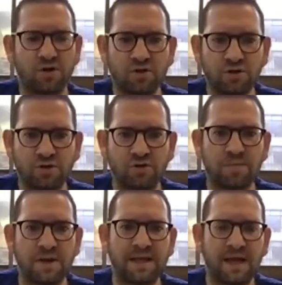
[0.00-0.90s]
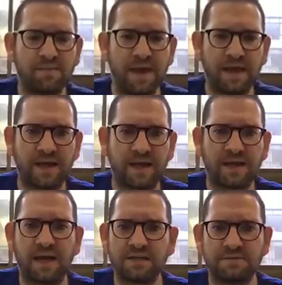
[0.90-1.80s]
tour group and come back, and the
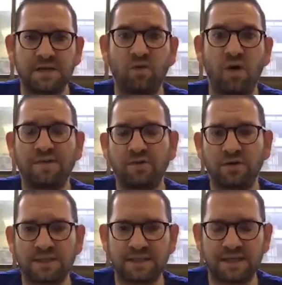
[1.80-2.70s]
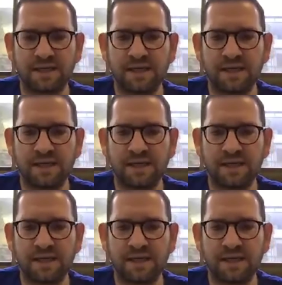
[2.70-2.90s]
husband and wife had got sick.